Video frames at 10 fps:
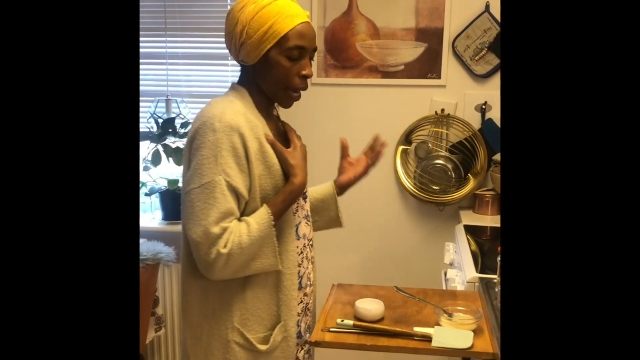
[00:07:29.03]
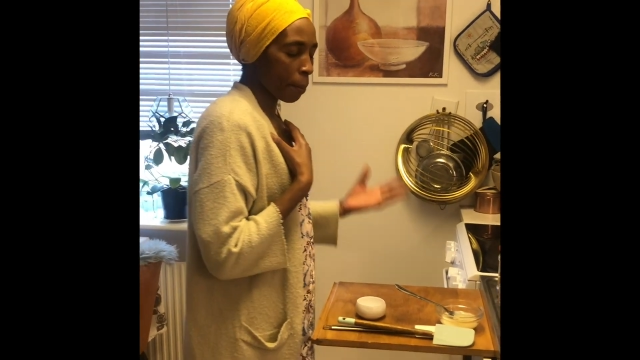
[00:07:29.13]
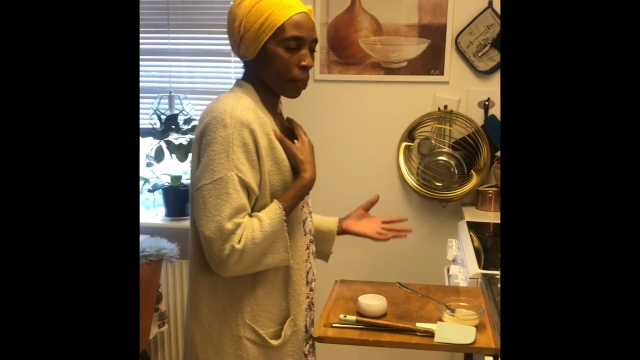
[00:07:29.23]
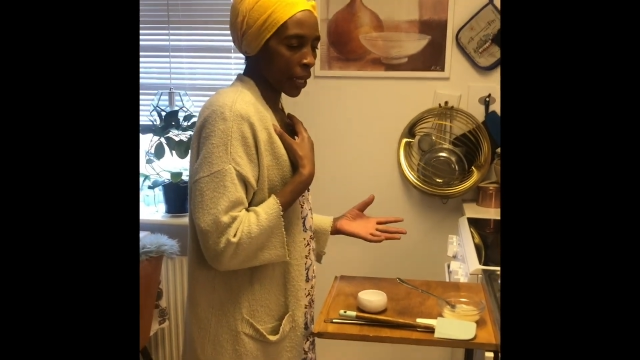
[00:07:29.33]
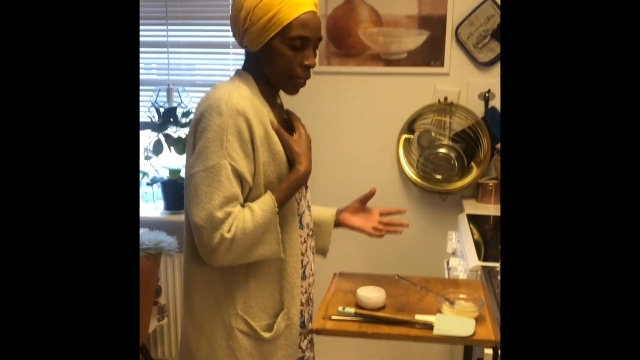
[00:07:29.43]

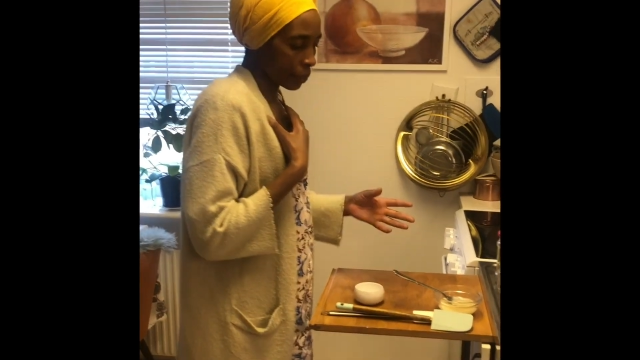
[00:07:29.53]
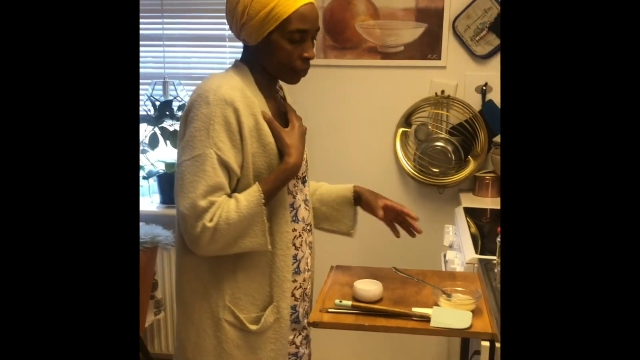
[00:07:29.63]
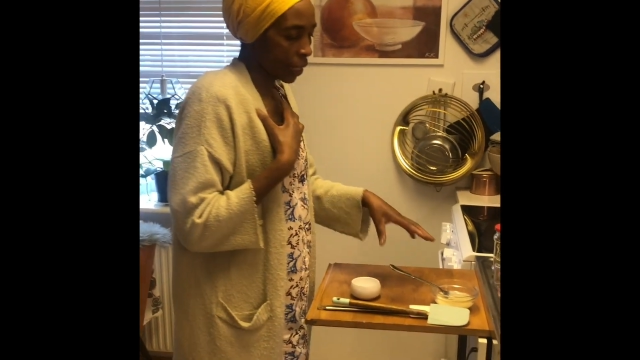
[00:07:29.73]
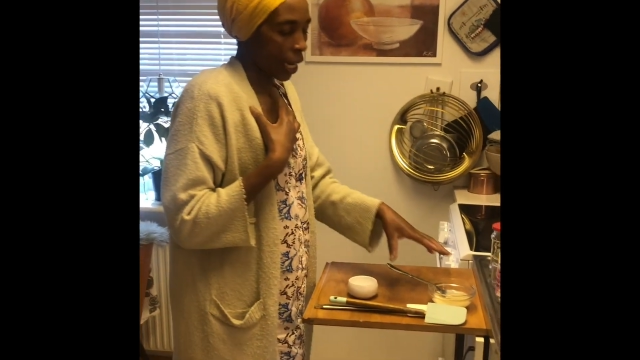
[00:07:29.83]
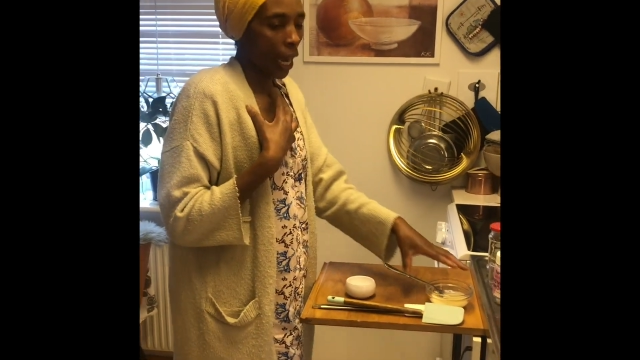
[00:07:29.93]
be,
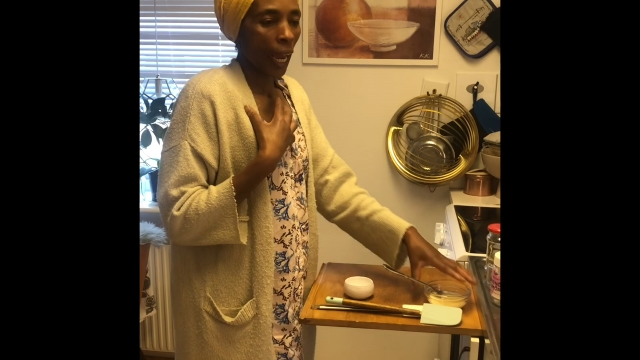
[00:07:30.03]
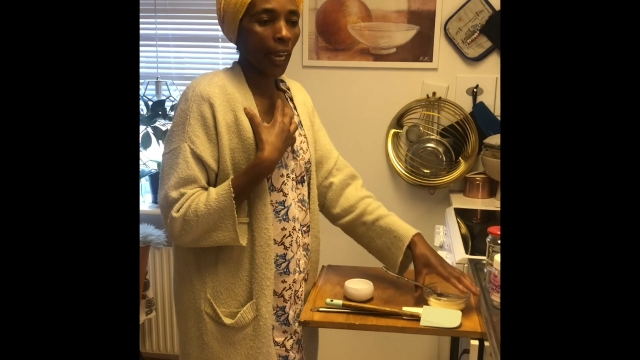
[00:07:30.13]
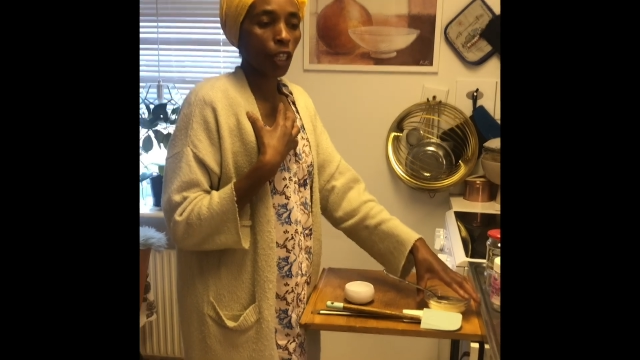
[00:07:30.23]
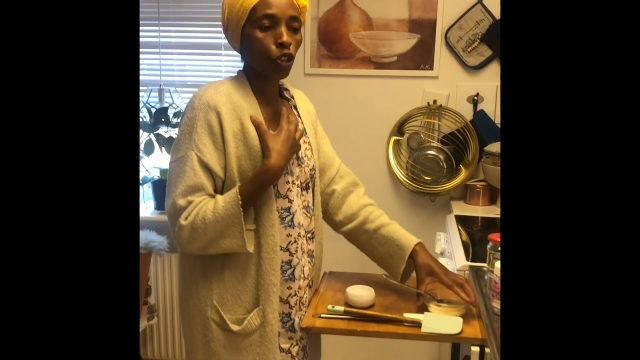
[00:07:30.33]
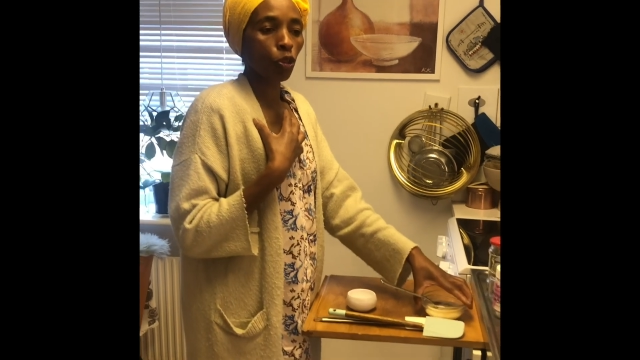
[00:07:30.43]

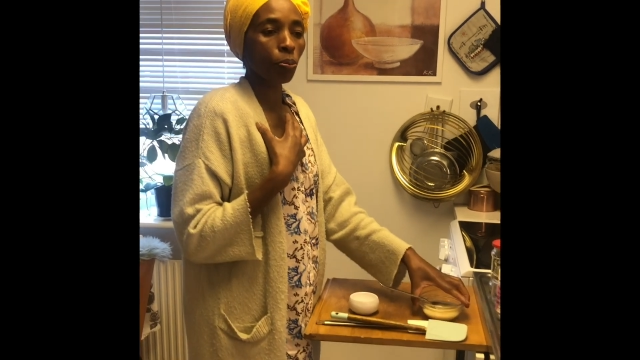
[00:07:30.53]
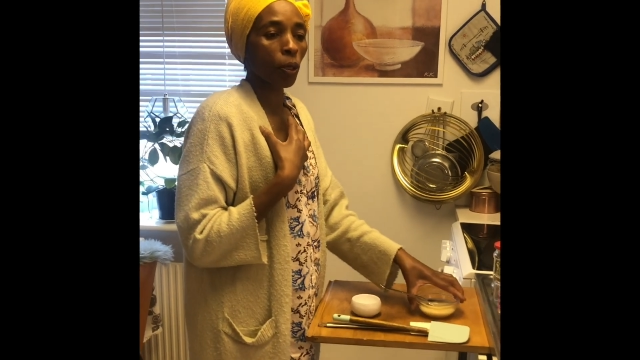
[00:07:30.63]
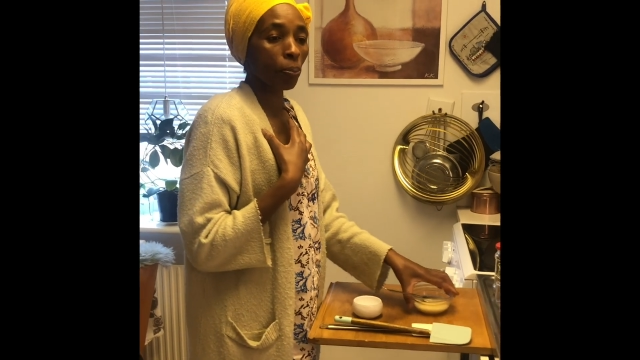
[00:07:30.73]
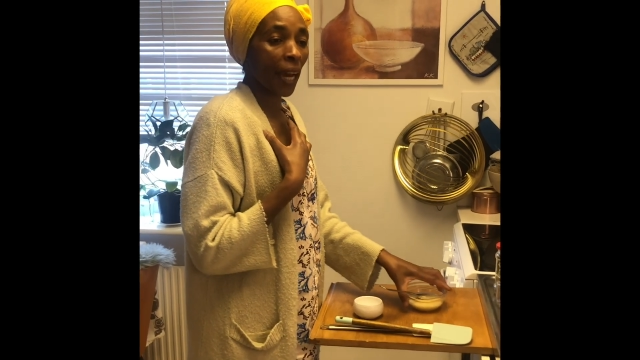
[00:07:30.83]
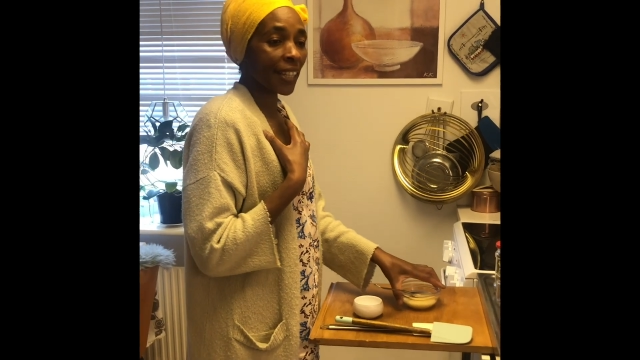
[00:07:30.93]
it would be
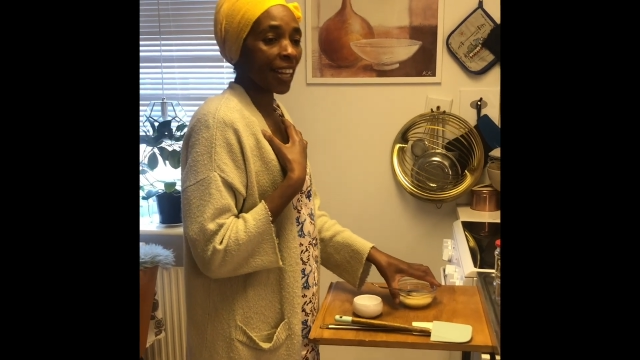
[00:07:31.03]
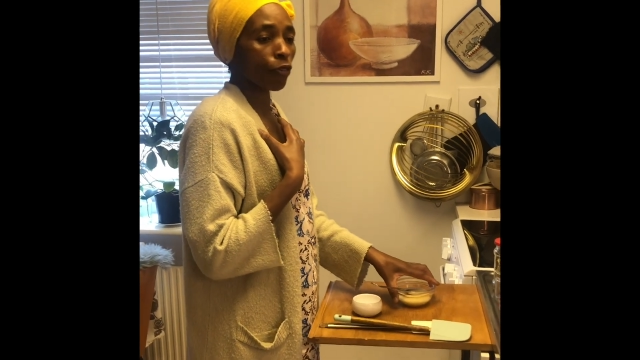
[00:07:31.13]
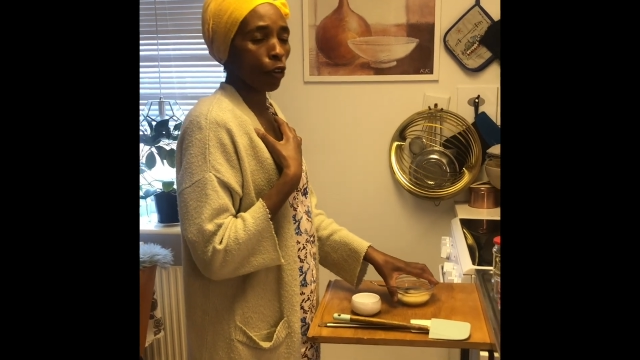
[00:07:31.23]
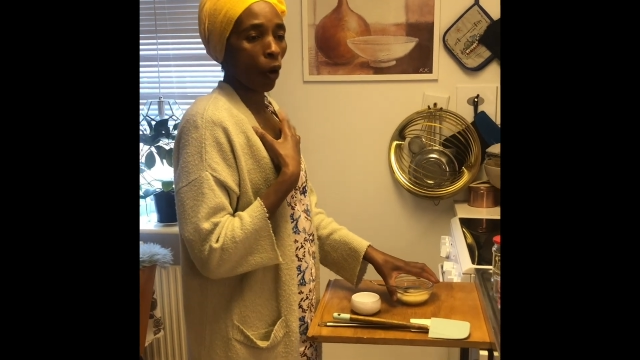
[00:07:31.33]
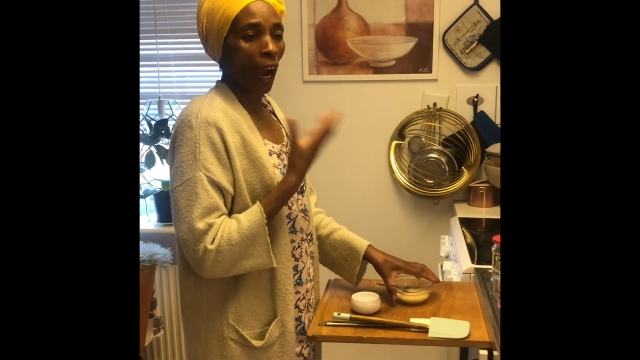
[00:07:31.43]
better
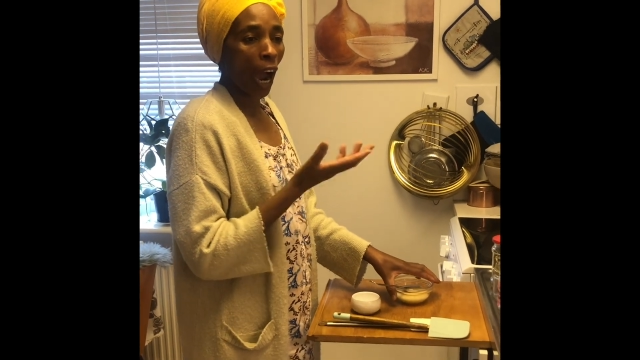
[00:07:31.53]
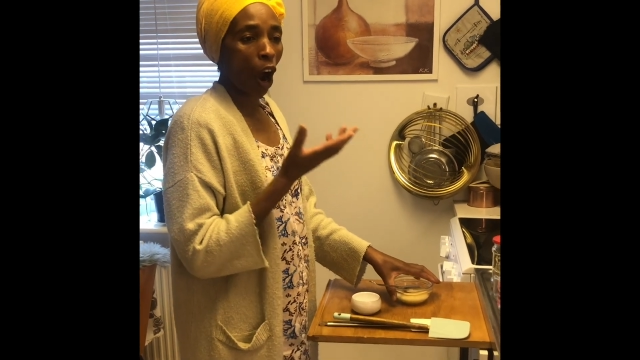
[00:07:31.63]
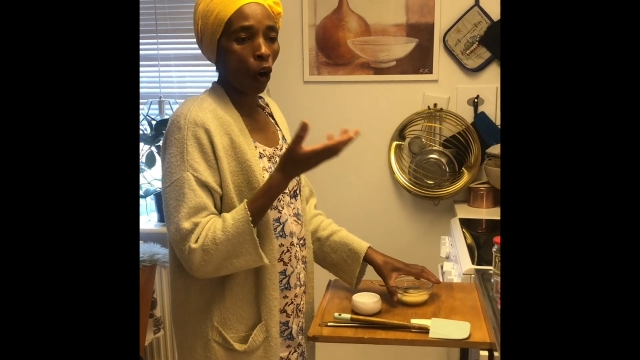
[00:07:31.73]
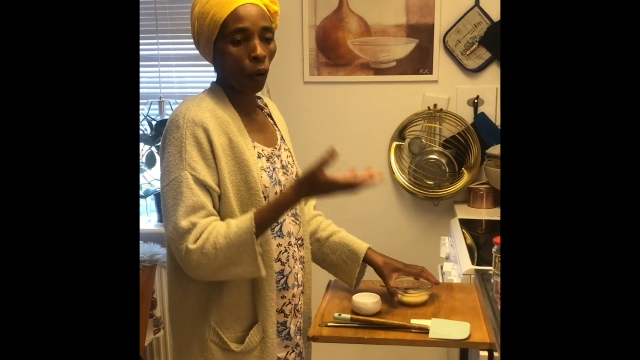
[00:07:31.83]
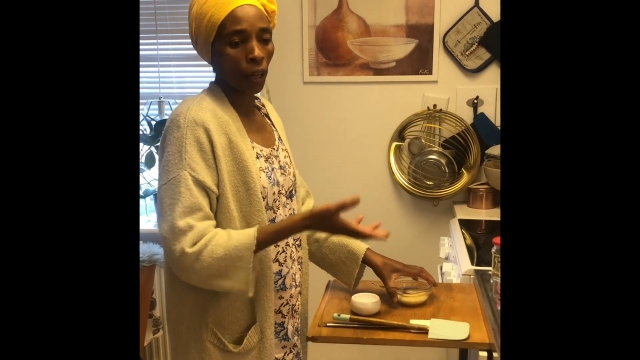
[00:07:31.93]
for her
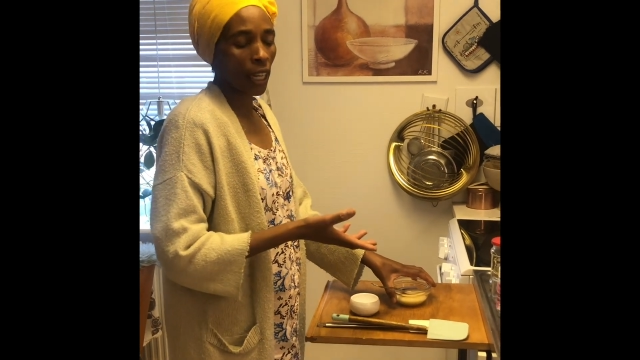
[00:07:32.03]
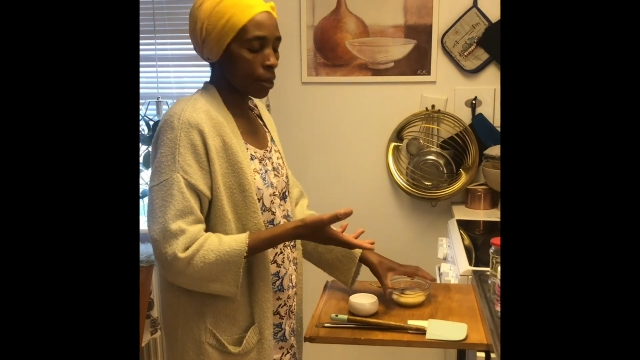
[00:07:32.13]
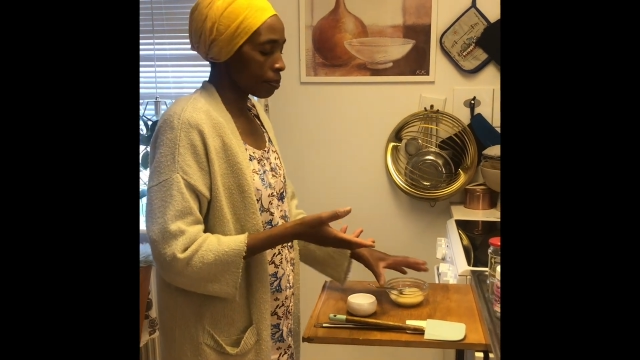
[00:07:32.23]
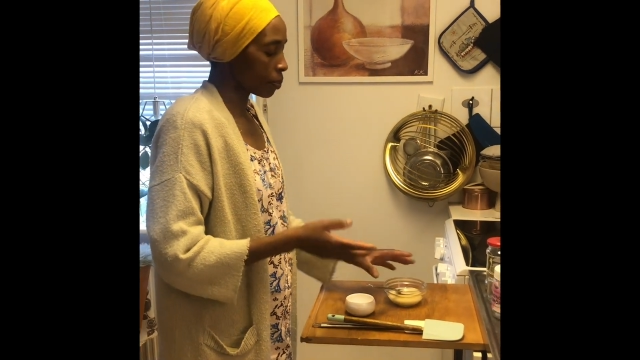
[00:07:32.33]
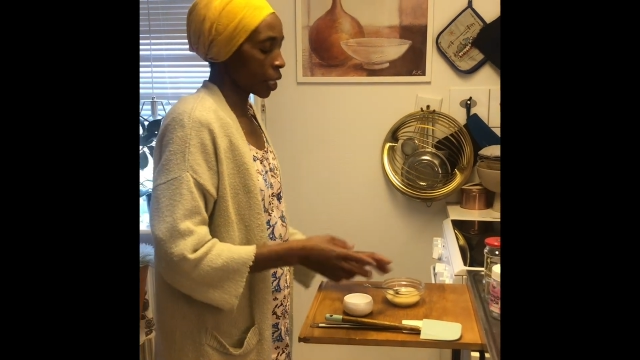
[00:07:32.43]
or him